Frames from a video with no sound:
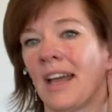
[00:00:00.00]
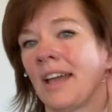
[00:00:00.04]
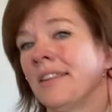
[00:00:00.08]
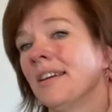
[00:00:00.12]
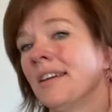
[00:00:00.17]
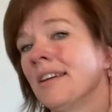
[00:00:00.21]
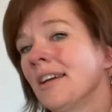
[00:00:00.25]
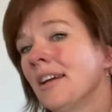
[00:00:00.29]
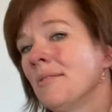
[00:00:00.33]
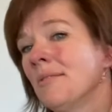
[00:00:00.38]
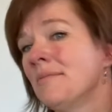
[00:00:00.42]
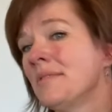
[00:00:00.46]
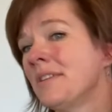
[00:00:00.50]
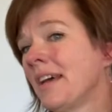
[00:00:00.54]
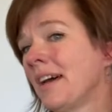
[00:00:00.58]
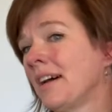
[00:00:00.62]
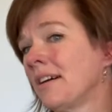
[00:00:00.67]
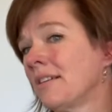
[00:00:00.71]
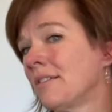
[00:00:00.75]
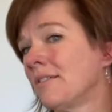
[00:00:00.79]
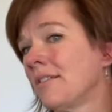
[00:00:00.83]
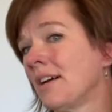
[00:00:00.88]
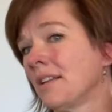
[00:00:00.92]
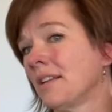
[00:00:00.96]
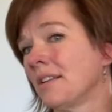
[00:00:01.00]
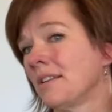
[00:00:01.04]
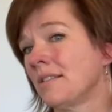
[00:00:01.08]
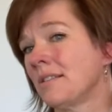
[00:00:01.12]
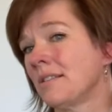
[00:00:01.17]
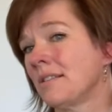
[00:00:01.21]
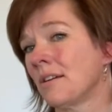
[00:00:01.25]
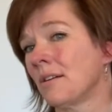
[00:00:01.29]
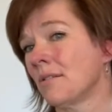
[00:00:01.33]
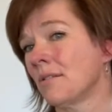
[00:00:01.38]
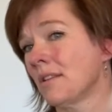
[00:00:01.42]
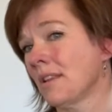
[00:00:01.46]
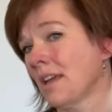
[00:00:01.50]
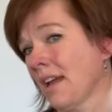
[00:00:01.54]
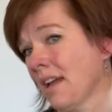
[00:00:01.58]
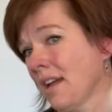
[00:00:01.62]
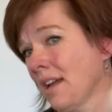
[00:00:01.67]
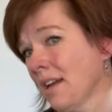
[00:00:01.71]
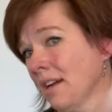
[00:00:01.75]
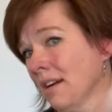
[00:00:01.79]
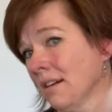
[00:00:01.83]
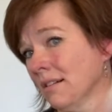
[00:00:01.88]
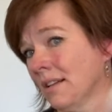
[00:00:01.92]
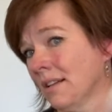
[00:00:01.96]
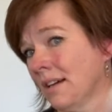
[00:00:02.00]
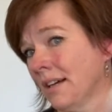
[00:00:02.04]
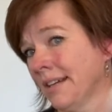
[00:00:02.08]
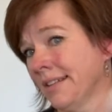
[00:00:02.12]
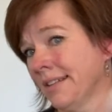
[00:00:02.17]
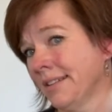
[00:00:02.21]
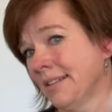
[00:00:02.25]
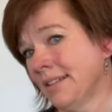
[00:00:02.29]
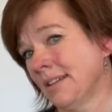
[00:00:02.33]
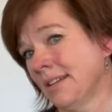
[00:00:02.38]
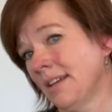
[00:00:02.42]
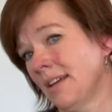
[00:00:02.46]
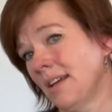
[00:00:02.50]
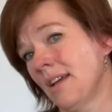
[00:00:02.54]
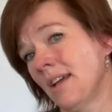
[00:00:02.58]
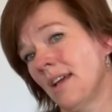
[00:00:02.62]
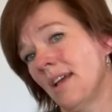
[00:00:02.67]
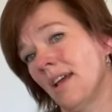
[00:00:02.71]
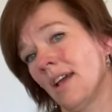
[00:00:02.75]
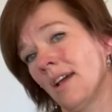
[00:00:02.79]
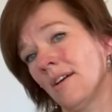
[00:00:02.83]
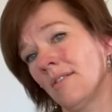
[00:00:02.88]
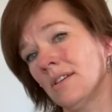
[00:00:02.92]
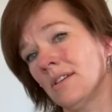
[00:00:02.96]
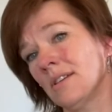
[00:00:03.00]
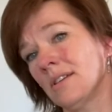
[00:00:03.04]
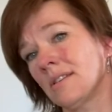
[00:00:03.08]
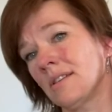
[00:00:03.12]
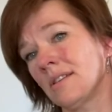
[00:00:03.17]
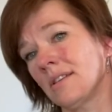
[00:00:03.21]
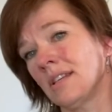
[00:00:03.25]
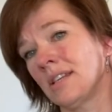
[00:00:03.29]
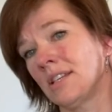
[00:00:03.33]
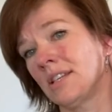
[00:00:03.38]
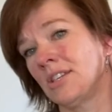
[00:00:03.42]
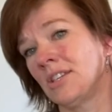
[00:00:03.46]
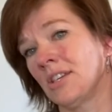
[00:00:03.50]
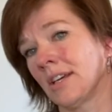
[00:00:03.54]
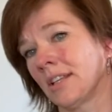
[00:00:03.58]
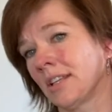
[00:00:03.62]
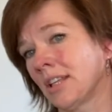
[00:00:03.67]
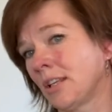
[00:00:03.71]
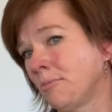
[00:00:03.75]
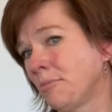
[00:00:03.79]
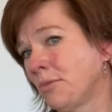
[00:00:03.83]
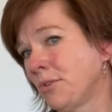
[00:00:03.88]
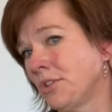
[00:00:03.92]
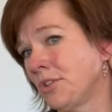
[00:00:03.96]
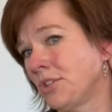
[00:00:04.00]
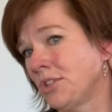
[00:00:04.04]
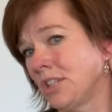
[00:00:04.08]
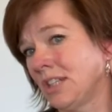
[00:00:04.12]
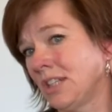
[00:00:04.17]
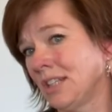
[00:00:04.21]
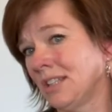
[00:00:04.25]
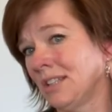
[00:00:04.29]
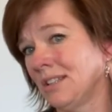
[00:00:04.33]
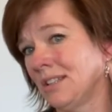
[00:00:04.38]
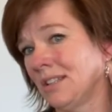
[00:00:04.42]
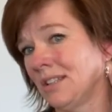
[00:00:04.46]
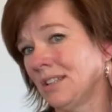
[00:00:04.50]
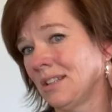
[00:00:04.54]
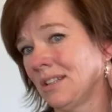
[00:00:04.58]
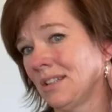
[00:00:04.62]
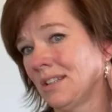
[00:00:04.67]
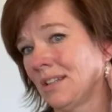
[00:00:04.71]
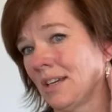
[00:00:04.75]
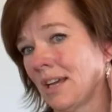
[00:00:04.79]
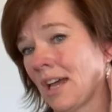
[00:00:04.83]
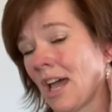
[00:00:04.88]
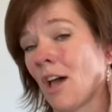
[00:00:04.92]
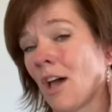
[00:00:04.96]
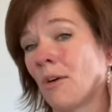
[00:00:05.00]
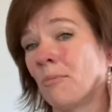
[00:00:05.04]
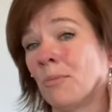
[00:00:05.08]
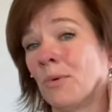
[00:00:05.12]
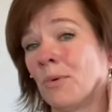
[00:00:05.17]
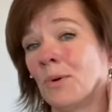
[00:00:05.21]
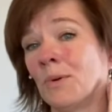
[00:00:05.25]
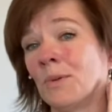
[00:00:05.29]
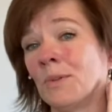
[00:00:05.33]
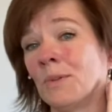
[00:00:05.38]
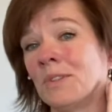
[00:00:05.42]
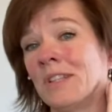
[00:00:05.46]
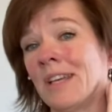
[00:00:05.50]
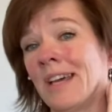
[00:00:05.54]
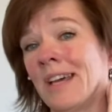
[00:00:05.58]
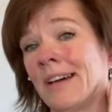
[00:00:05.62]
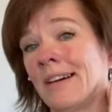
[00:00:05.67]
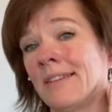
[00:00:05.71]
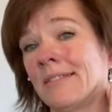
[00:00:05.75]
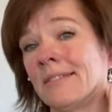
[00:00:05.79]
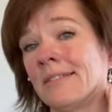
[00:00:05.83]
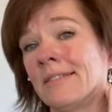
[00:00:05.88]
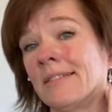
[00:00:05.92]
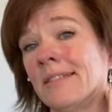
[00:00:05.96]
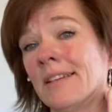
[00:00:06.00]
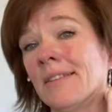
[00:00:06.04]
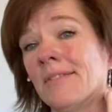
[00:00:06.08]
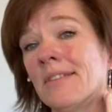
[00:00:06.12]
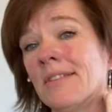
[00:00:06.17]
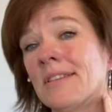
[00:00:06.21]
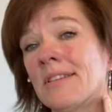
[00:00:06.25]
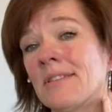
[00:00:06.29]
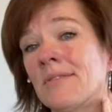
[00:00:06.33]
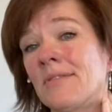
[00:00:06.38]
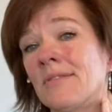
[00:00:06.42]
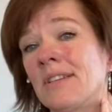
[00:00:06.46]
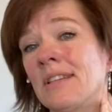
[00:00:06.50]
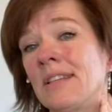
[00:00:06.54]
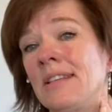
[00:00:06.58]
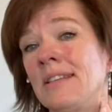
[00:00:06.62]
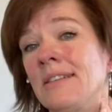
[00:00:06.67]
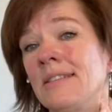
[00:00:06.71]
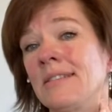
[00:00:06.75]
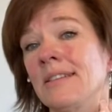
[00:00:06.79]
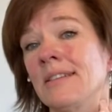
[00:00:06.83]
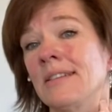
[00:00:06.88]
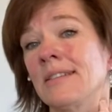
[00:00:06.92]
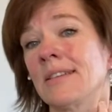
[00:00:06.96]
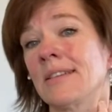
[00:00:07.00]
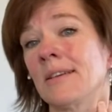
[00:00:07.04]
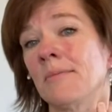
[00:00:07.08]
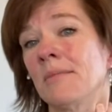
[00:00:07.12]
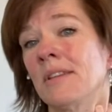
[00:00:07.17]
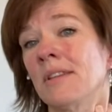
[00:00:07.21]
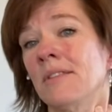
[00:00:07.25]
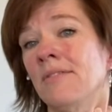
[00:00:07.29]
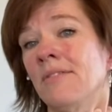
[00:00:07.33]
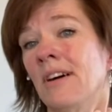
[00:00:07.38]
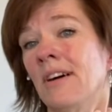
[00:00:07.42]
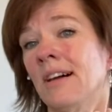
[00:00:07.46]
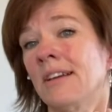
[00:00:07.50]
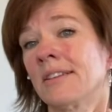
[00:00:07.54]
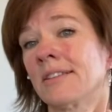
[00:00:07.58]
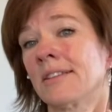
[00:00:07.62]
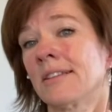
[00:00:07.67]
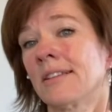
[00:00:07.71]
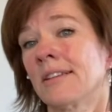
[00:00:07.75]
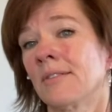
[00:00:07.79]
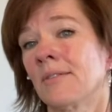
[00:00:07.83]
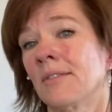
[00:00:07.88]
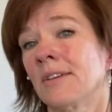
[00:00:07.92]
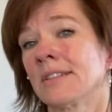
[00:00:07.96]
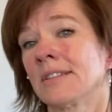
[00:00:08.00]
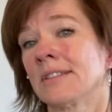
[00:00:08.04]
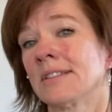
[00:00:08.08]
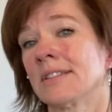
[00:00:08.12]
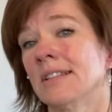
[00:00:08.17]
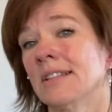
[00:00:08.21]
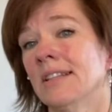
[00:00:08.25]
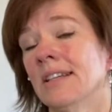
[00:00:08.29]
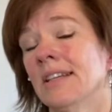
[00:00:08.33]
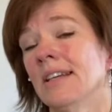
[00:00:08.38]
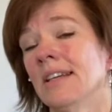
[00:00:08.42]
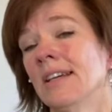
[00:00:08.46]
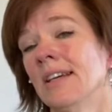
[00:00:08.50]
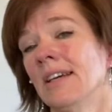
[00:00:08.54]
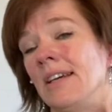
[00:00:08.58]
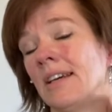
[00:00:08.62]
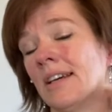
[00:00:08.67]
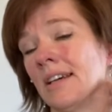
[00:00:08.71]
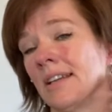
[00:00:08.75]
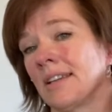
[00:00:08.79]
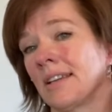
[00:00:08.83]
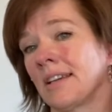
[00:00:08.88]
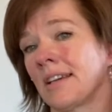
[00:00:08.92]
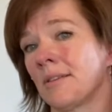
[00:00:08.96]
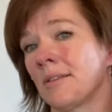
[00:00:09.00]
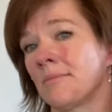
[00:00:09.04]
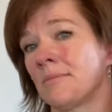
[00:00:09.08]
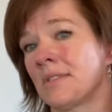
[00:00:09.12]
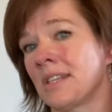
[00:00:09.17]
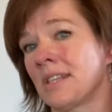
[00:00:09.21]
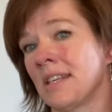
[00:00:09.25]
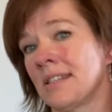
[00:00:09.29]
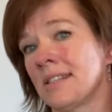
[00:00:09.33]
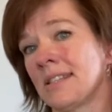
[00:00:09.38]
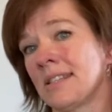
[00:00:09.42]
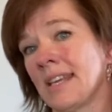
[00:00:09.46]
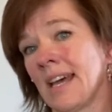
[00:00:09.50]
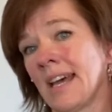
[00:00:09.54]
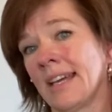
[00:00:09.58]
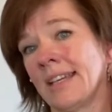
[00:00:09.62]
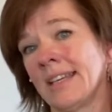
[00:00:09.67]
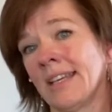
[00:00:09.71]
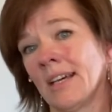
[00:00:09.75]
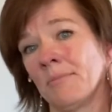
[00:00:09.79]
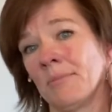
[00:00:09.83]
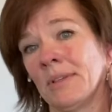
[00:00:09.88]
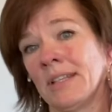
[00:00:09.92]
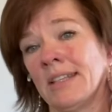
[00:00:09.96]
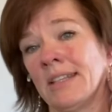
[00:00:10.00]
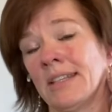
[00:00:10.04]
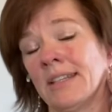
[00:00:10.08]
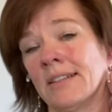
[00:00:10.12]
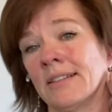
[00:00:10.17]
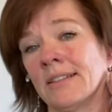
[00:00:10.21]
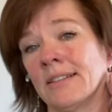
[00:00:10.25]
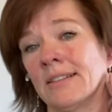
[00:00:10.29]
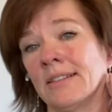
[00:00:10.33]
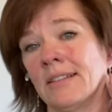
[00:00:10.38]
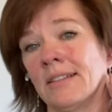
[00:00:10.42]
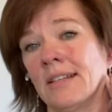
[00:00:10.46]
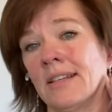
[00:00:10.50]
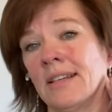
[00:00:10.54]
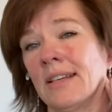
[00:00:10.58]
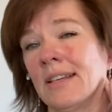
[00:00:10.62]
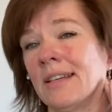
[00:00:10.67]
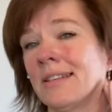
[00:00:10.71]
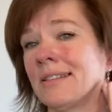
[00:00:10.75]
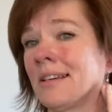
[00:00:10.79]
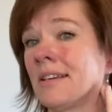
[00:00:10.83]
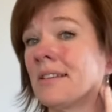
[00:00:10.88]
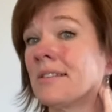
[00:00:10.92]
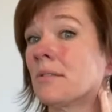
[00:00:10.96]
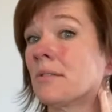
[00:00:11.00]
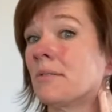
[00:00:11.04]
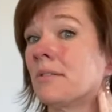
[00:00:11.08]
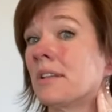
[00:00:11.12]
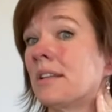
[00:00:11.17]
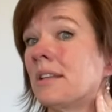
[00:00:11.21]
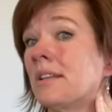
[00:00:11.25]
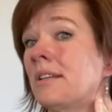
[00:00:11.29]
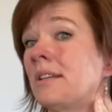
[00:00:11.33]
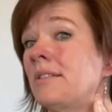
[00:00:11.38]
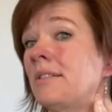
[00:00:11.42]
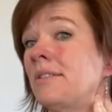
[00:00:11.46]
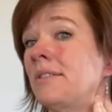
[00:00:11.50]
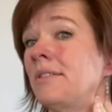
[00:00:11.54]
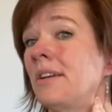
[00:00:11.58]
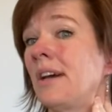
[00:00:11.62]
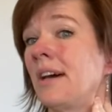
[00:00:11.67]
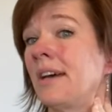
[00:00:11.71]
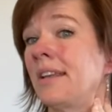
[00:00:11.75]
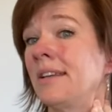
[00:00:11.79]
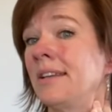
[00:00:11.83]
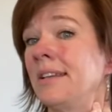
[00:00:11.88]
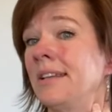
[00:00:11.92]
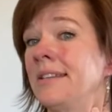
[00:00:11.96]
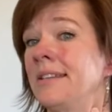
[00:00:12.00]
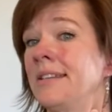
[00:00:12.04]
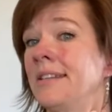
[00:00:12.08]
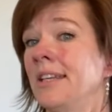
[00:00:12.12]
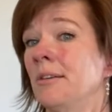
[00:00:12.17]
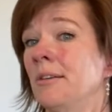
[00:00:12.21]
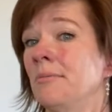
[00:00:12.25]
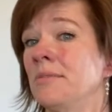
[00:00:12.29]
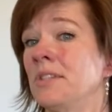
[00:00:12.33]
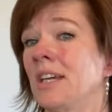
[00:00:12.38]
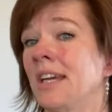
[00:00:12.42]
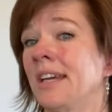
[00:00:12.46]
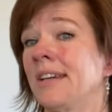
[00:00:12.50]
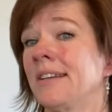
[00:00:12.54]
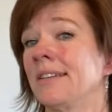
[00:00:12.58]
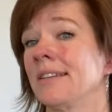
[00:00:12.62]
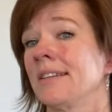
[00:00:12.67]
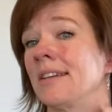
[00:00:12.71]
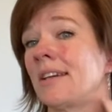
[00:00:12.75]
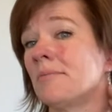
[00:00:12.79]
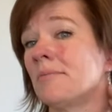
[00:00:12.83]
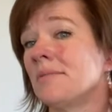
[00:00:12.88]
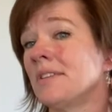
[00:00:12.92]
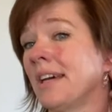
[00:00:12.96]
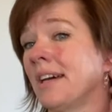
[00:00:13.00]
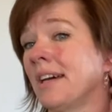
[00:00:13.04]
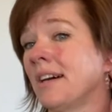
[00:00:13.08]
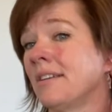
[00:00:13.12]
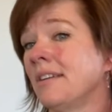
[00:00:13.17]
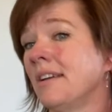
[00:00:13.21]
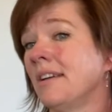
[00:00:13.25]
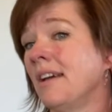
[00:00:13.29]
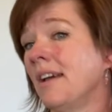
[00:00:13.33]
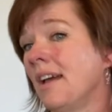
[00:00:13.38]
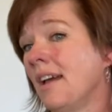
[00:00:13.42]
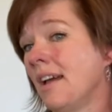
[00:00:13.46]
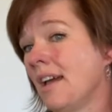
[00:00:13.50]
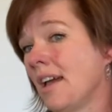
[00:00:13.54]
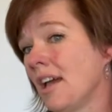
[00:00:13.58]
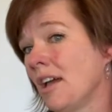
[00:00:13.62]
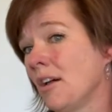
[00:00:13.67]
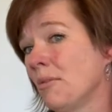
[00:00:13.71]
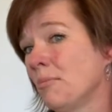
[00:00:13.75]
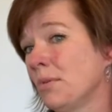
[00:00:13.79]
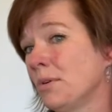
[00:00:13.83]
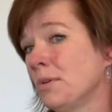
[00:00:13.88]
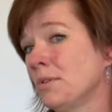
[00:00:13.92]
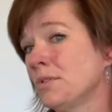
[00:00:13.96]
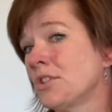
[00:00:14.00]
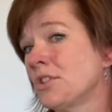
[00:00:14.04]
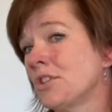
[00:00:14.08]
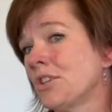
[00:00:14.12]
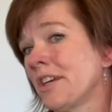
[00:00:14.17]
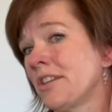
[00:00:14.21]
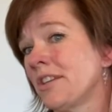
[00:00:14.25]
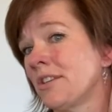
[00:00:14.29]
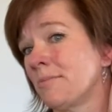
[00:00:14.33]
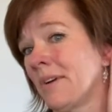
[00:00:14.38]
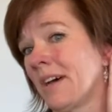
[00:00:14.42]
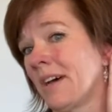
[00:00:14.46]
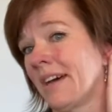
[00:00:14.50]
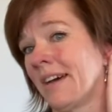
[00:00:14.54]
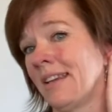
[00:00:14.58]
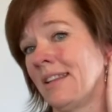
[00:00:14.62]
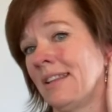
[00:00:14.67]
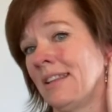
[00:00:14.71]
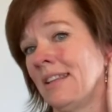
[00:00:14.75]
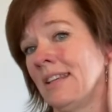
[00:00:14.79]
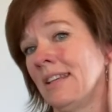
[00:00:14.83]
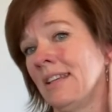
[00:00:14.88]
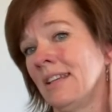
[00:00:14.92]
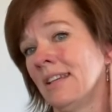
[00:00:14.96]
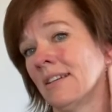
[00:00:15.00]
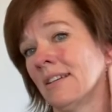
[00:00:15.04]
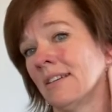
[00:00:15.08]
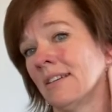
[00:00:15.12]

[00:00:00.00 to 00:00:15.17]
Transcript: And then come down around, go to the hairline, and we're just going to gently push in and pull down. And we're just releasing some of the fascia that gets tied up in here. It's also really good if you've got any TMJ to come down and pull just behind the